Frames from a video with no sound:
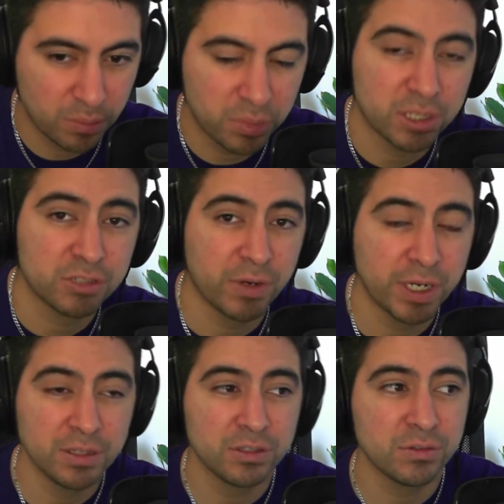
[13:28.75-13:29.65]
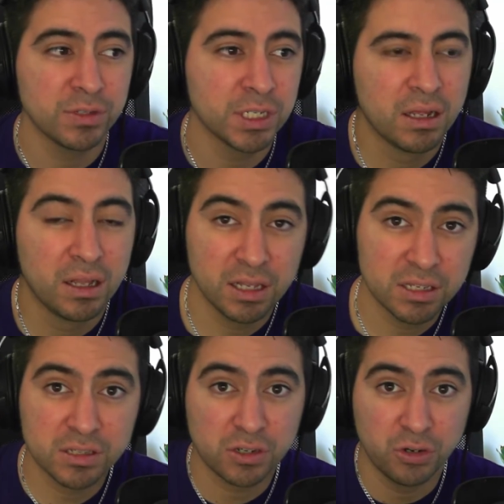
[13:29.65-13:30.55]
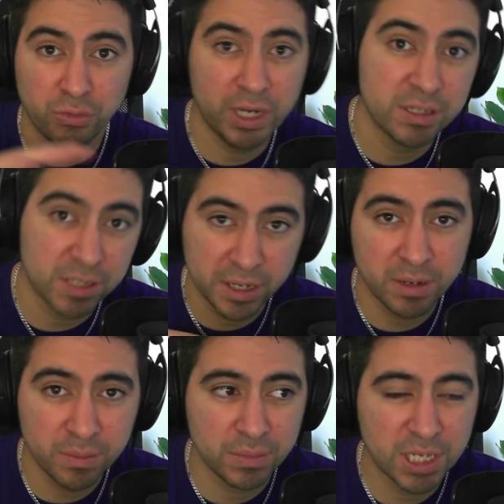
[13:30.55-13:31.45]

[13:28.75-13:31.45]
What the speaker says: plugs right into it. This is a great setup.